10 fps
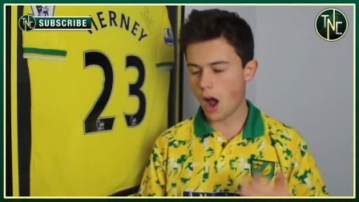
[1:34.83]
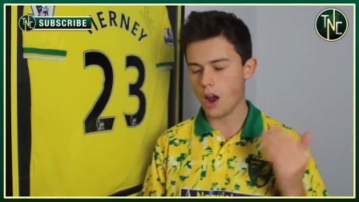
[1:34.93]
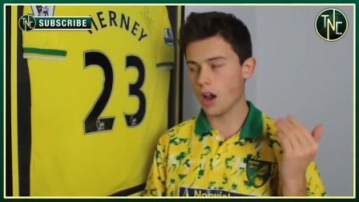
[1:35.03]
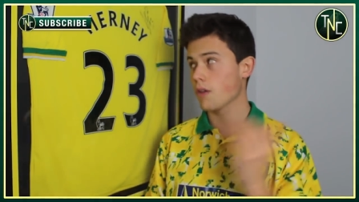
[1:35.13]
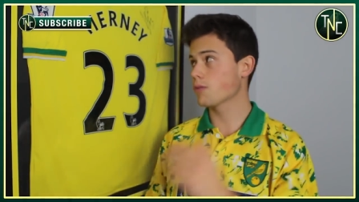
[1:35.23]

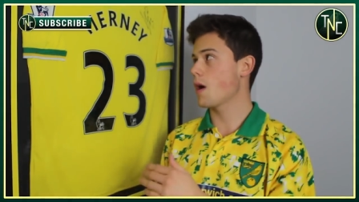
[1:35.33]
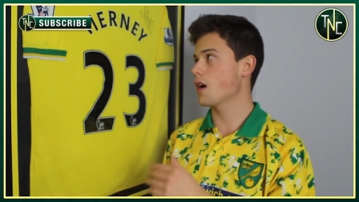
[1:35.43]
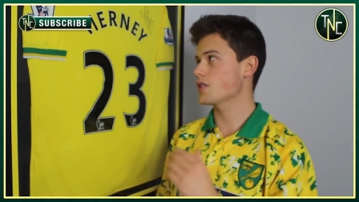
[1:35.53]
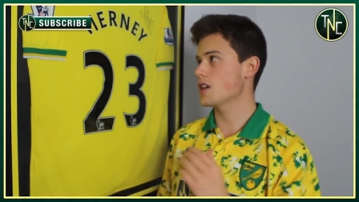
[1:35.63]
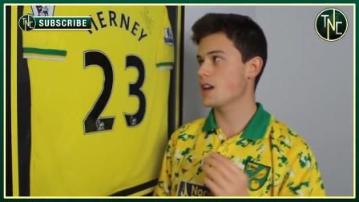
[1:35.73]
I loved
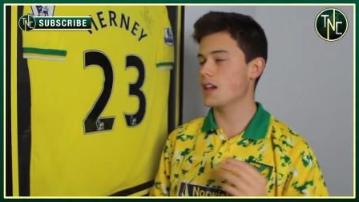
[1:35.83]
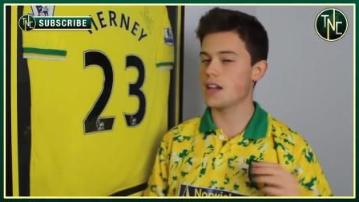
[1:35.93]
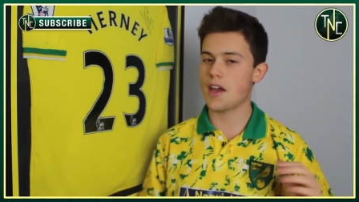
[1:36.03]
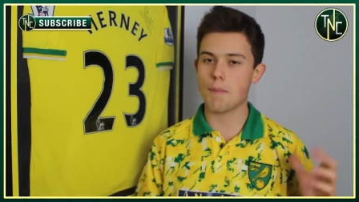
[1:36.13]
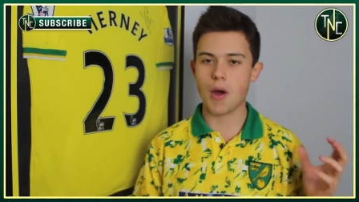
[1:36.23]
Mark Tierney,
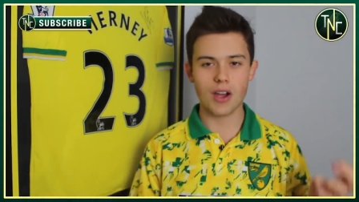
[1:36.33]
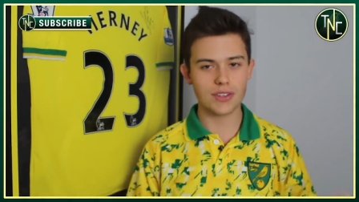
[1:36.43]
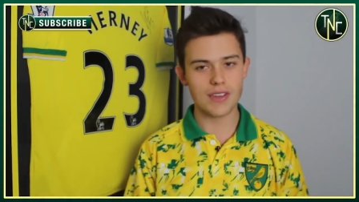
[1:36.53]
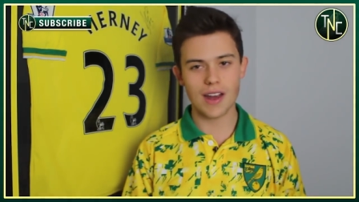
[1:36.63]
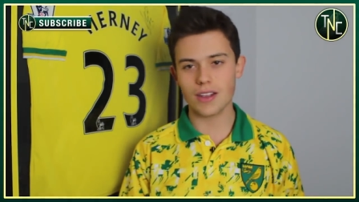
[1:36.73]
he had
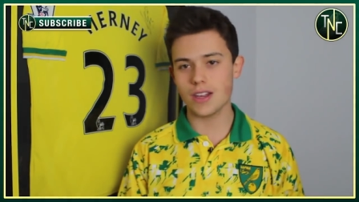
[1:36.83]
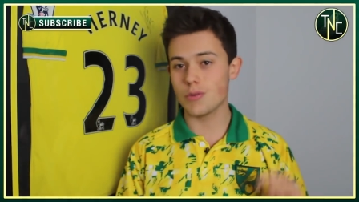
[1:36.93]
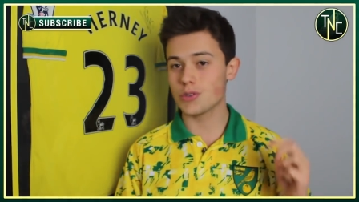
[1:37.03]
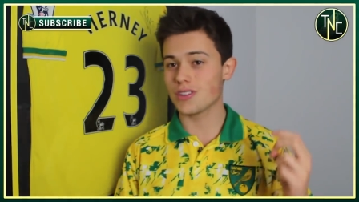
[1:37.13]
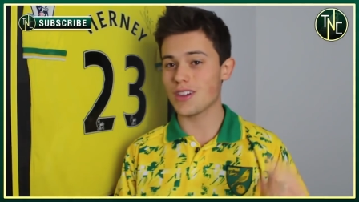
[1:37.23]
personality,
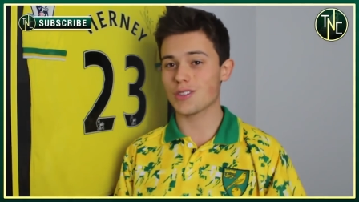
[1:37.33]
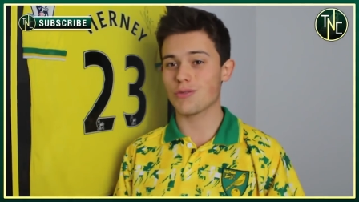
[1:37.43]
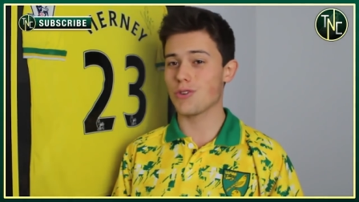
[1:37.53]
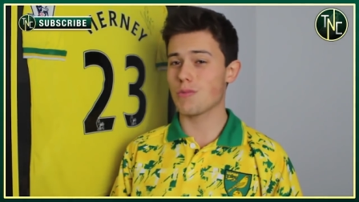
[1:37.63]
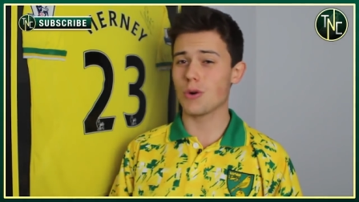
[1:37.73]
he was a
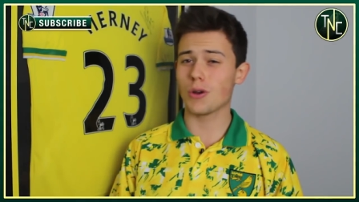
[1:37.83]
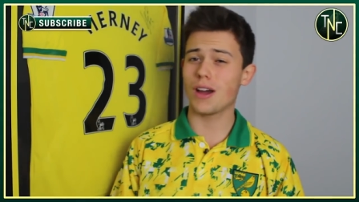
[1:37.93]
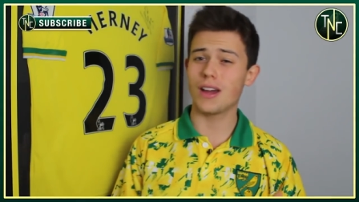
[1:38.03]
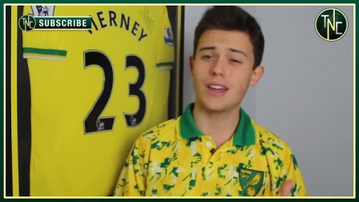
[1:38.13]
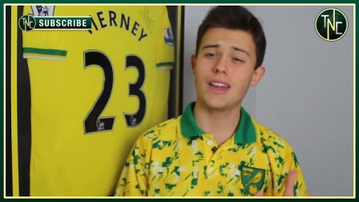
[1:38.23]
decent
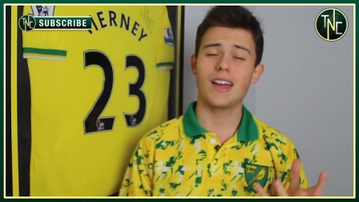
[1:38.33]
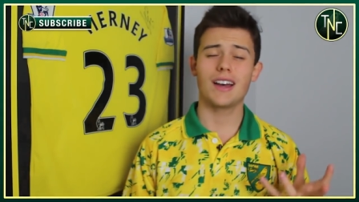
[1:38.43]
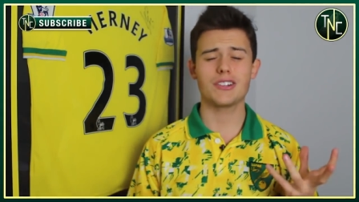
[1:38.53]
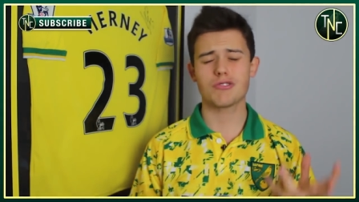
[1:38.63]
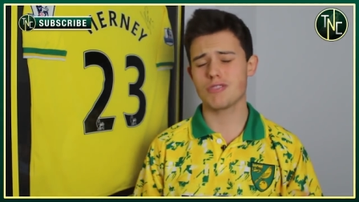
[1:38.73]
footballer.
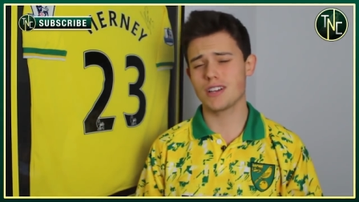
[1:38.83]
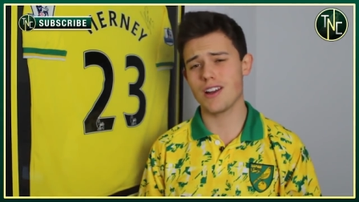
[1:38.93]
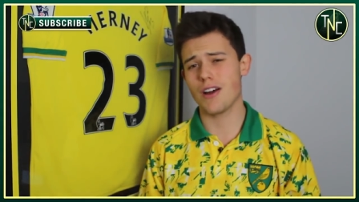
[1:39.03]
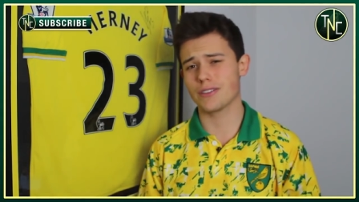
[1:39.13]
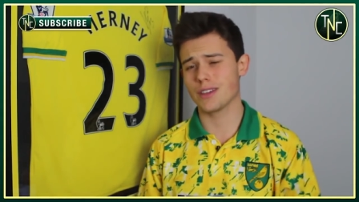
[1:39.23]
Just really
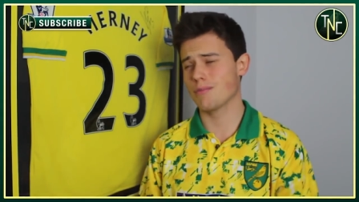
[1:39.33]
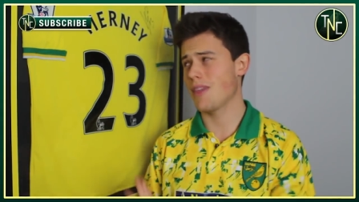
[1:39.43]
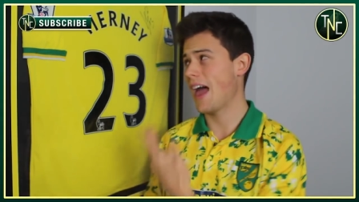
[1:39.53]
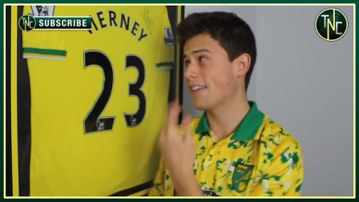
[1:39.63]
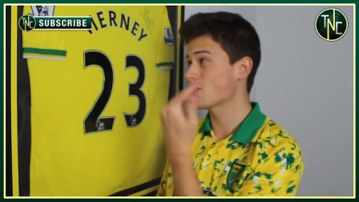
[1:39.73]
liked him,
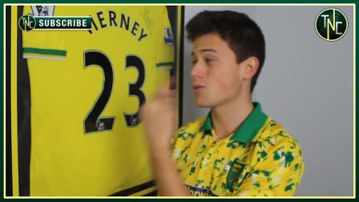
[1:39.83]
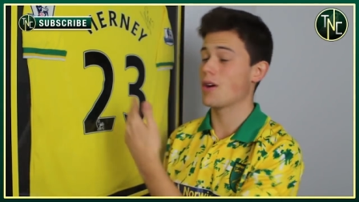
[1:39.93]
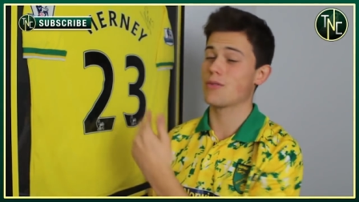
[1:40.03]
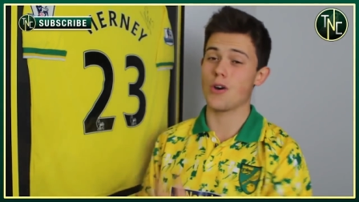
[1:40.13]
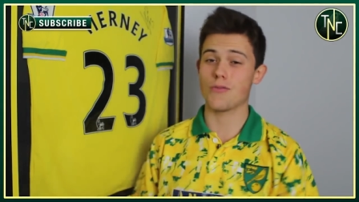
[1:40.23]
hence
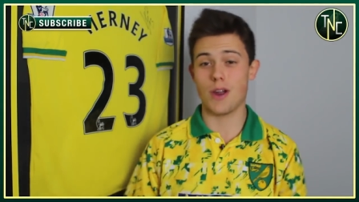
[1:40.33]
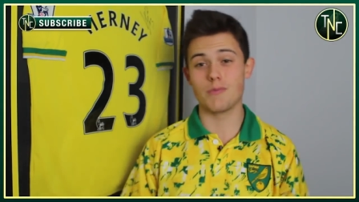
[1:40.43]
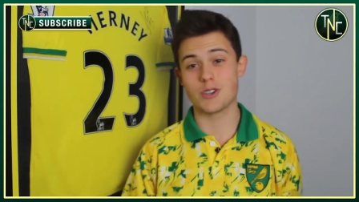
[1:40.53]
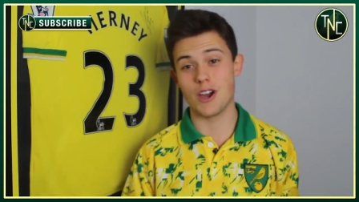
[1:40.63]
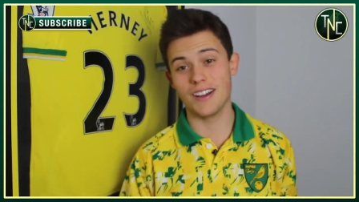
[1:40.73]
why I've got a
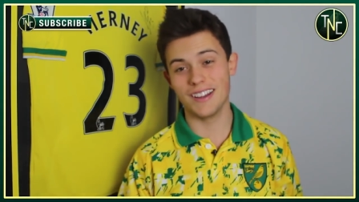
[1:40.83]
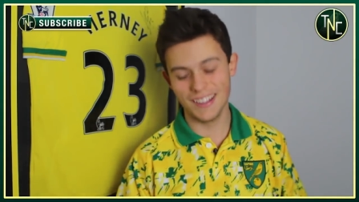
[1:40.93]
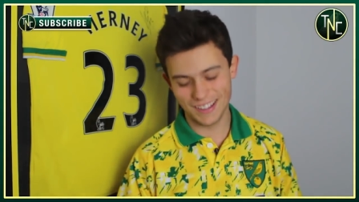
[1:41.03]
frame shirt.